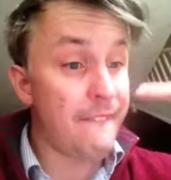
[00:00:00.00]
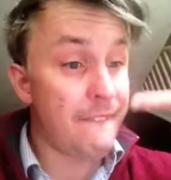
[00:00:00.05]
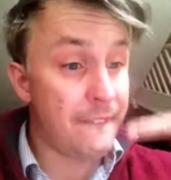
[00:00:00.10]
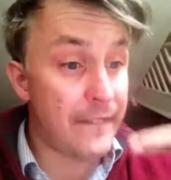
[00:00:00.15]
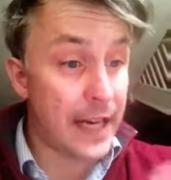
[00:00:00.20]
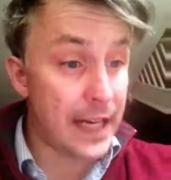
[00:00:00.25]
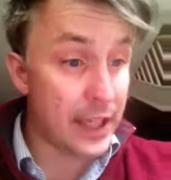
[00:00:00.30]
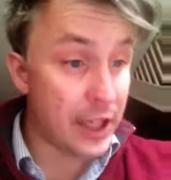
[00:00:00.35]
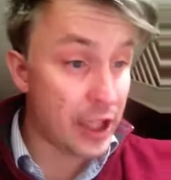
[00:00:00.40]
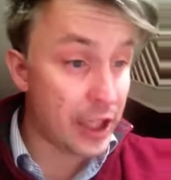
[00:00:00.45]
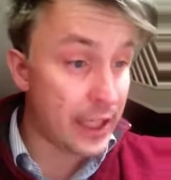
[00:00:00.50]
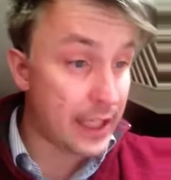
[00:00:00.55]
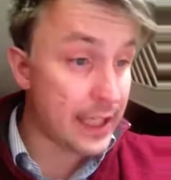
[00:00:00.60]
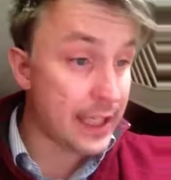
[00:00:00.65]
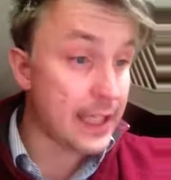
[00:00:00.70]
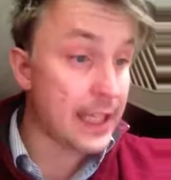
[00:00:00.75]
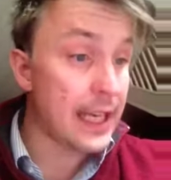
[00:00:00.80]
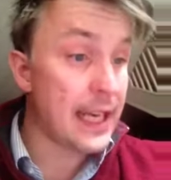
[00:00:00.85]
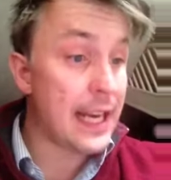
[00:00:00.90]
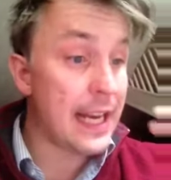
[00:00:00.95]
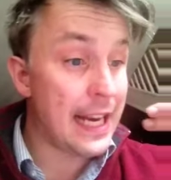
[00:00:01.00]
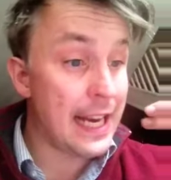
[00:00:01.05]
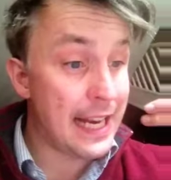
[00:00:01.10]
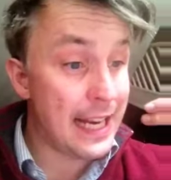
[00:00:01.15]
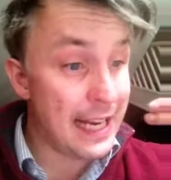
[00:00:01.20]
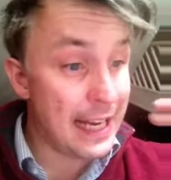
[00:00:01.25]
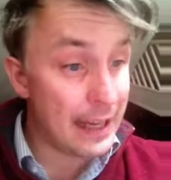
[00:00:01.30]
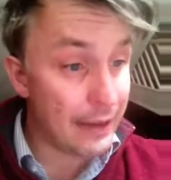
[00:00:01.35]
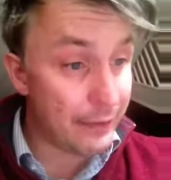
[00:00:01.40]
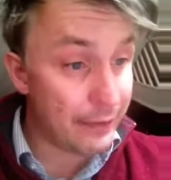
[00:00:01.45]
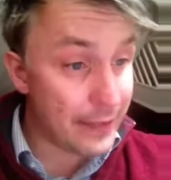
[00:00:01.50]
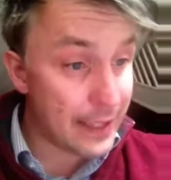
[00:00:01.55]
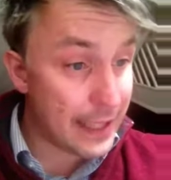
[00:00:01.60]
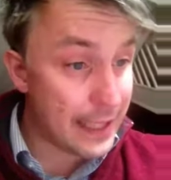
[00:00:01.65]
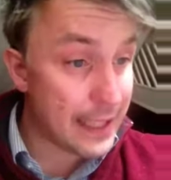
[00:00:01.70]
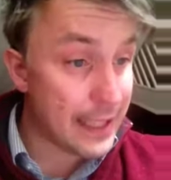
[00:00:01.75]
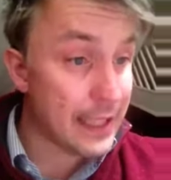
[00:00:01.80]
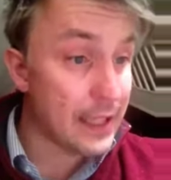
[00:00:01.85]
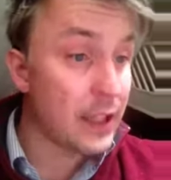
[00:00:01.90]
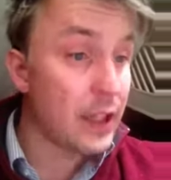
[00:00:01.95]
fascist,
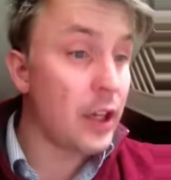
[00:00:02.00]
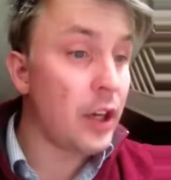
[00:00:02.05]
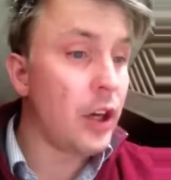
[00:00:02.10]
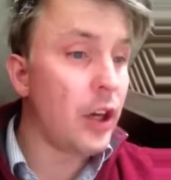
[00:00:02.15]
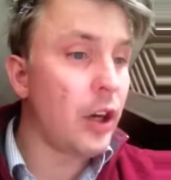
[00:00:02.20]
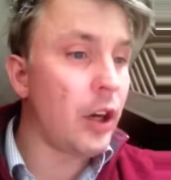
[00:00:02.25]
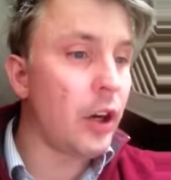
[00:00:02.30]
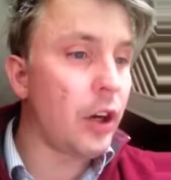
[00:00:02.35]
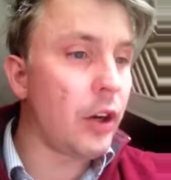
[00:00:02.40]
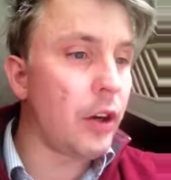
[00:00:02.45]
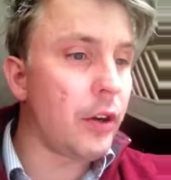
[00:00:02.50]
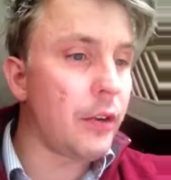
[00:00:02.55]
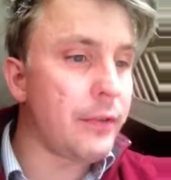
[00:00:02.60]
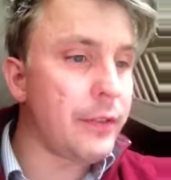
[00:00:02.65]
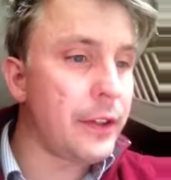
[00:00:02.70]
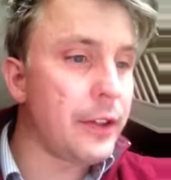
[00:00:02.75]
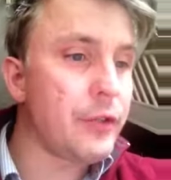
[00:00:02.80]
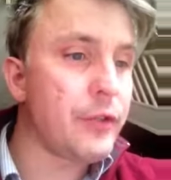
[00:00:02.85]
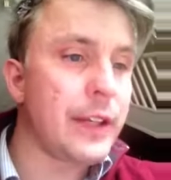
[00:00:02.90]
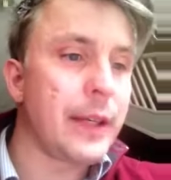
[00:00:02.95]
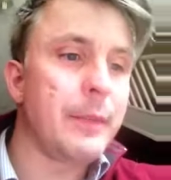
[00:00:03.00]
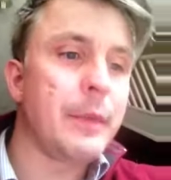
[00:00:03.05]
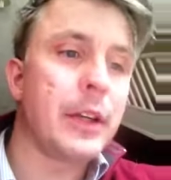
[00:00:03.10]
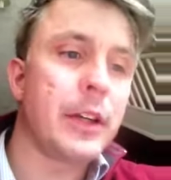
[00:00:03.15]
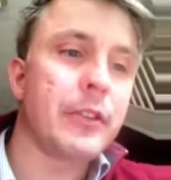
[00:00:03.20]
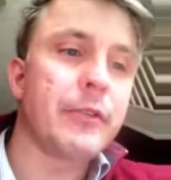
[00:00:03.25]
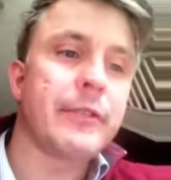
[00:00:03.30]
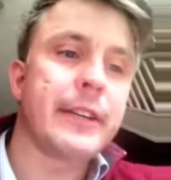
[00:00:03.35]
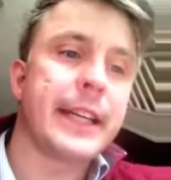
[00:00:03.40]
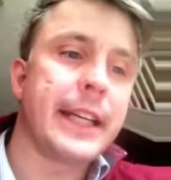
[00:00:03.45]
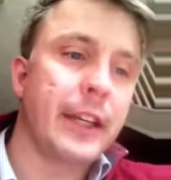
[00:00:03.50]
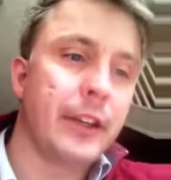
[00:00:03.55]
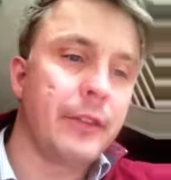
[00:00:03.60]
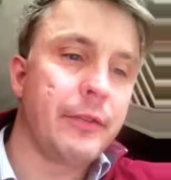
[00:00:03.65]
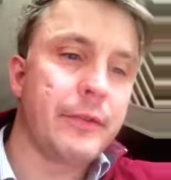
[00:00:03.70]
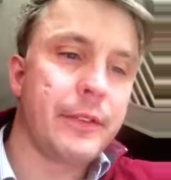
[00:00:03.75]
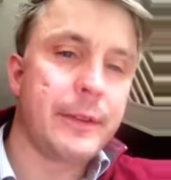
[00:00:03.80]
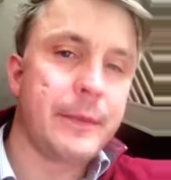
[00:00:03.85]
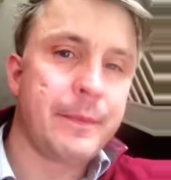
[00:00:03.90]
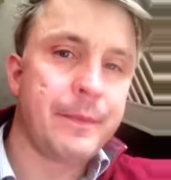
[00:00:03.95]
leftist, offer dream-hungry
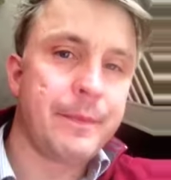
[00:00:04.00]
youth.